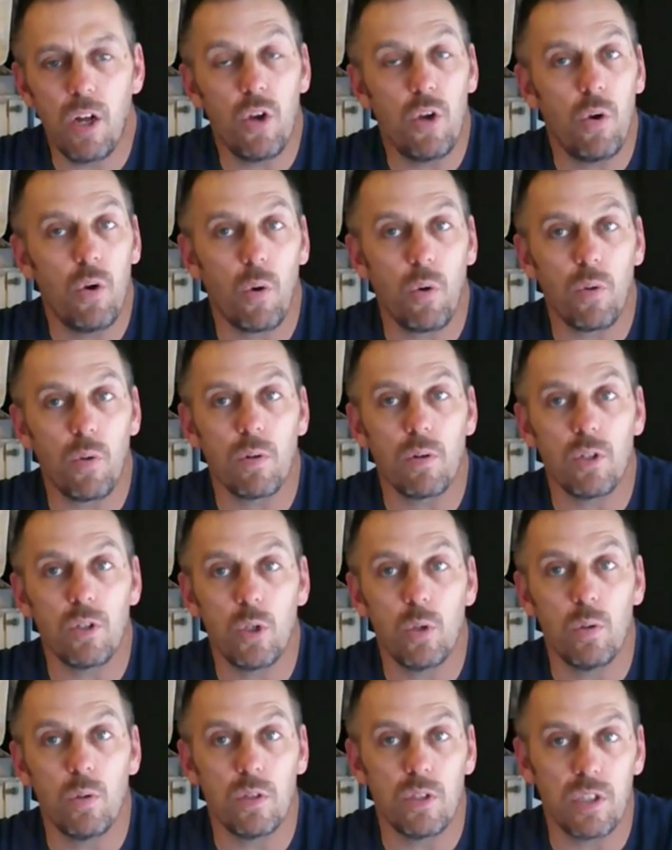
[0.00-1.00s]
Northern
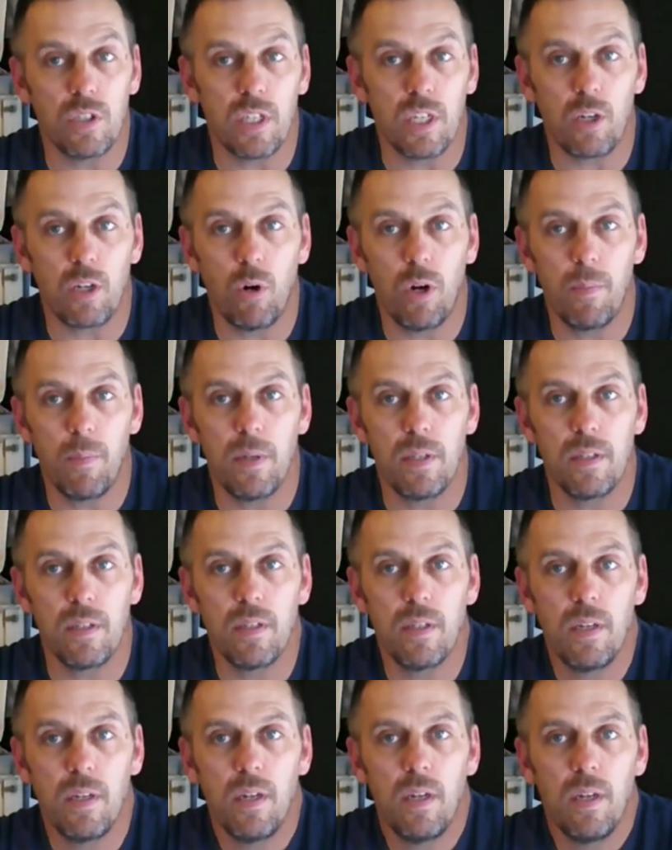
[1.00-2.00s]
Tools and Equipment,
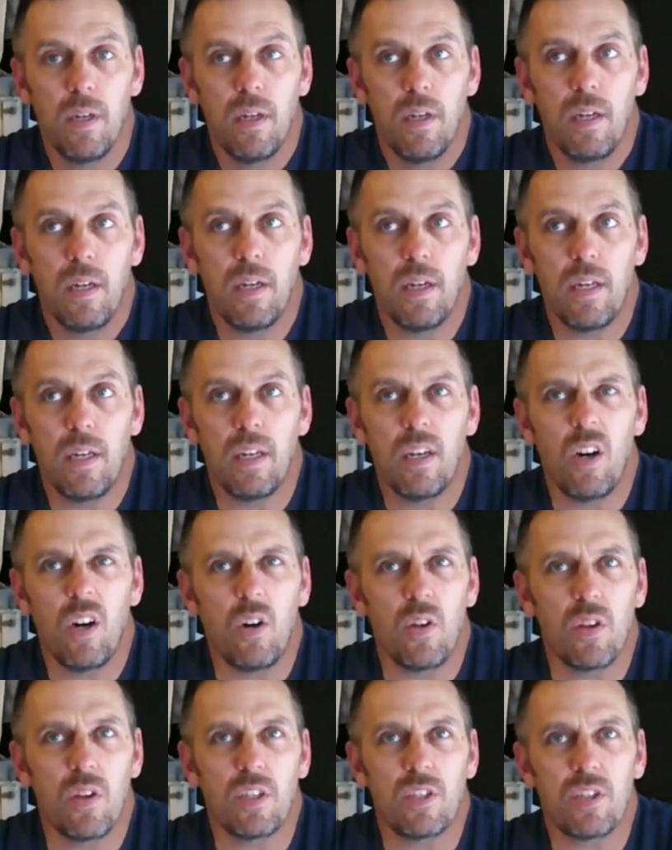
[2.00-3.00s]
and
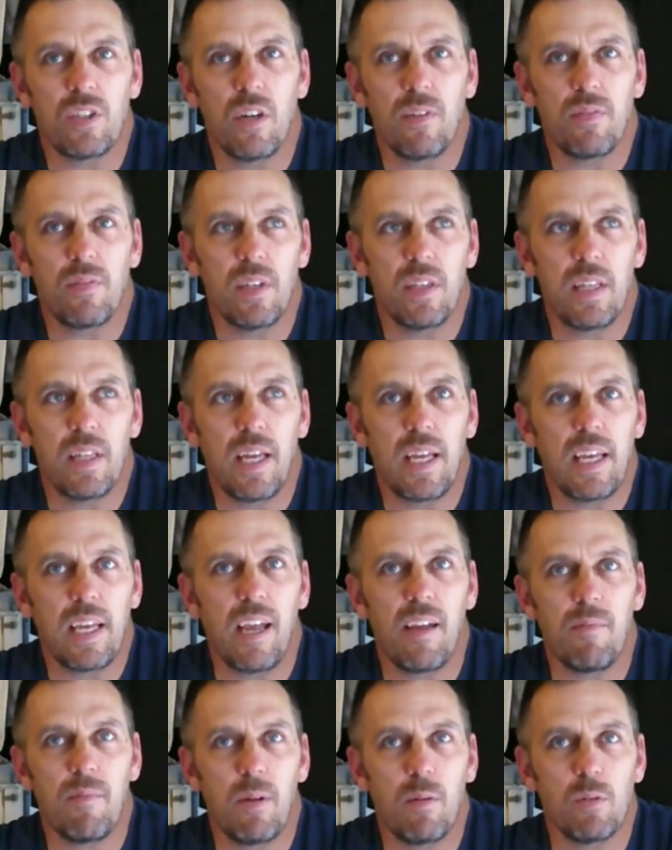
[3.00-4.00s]
all the stuff that they
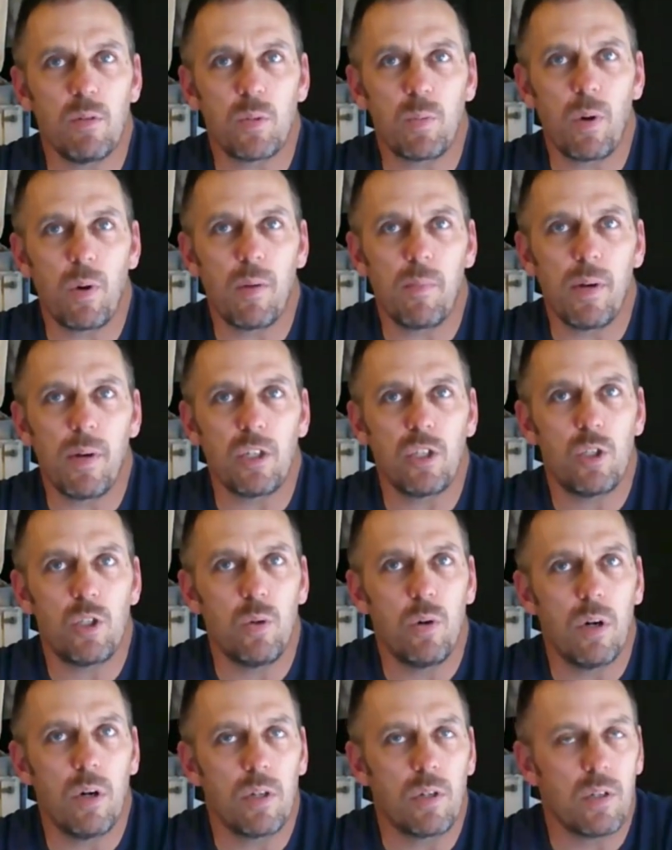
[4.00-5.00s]
gave me was probably about
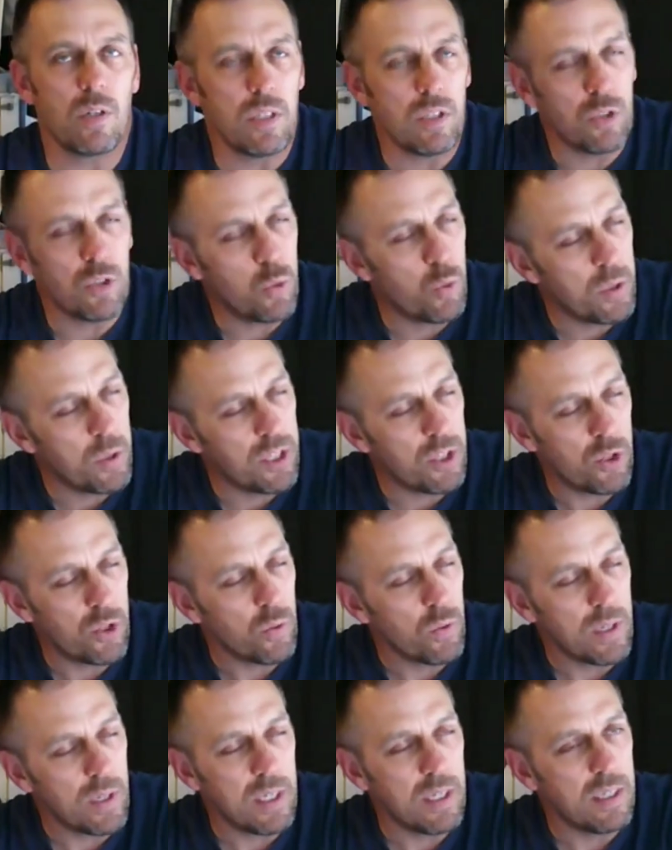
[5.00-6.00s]

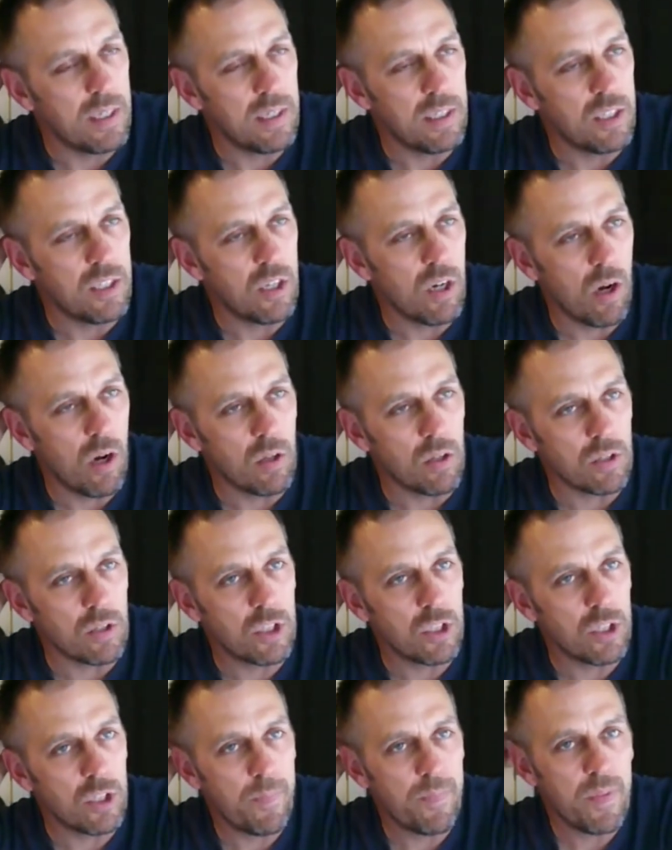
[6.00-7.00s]

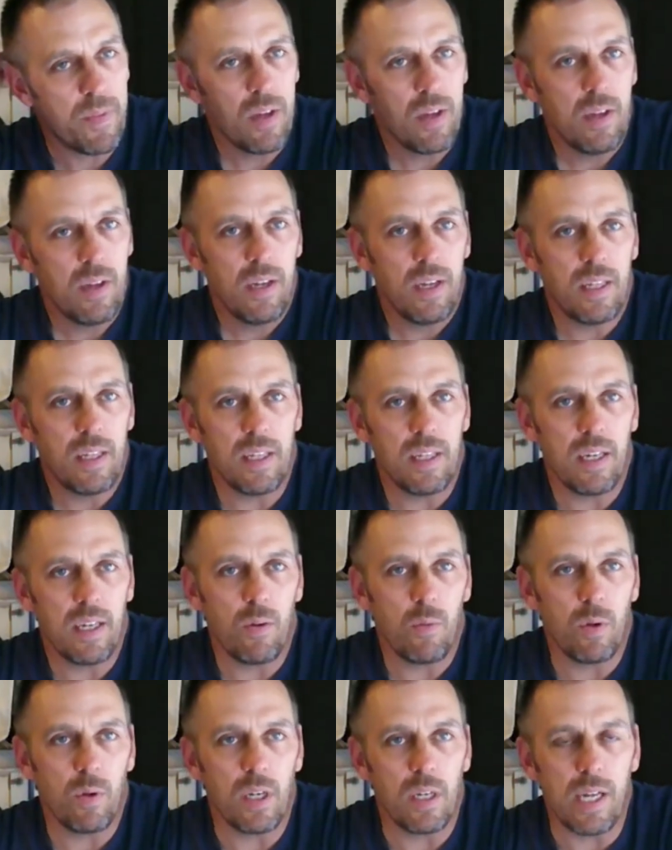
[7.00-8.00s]
$223. And then I
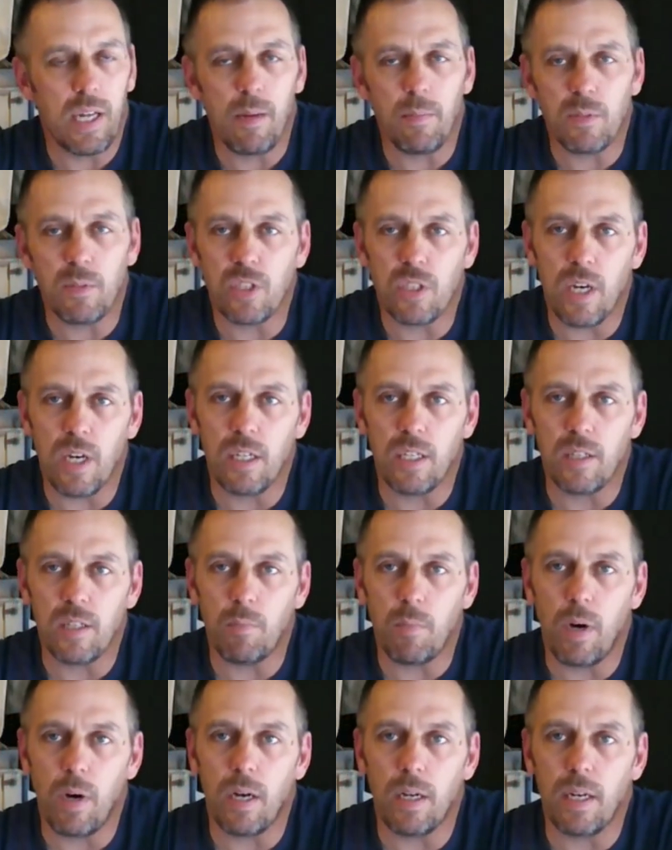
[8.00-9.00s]
went on Amazon and
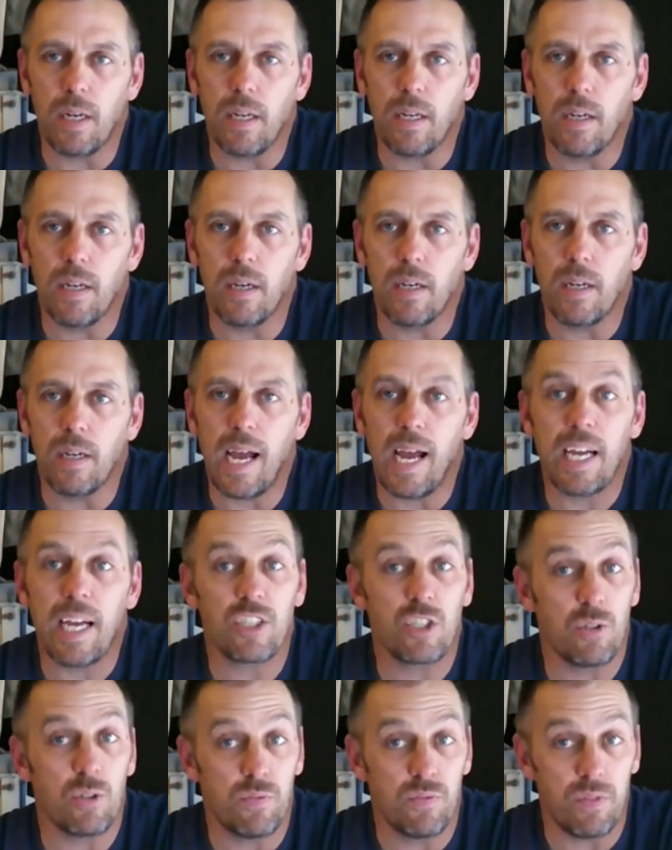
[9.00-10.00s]
bought a
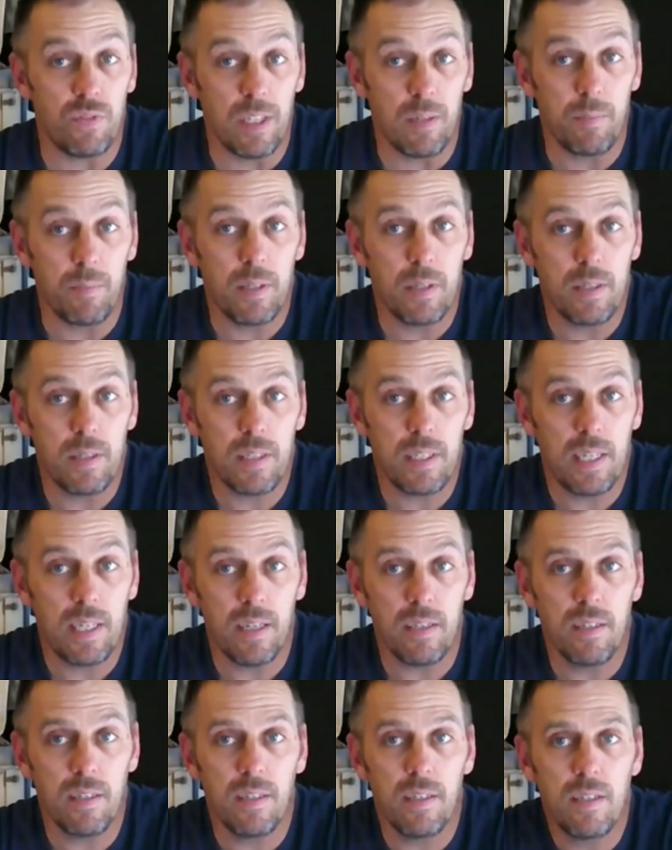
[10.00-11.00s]
axle flip
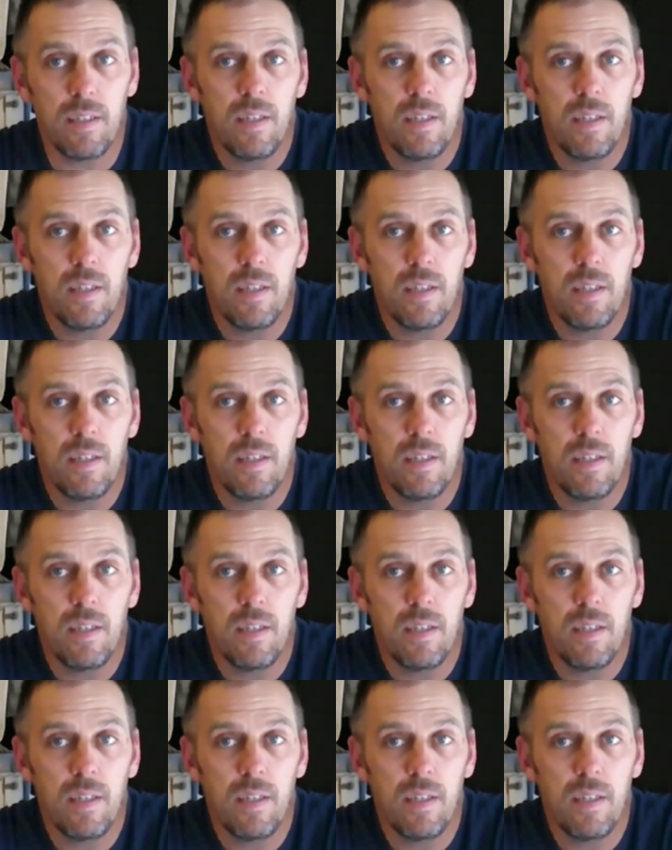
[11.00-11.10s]
kit,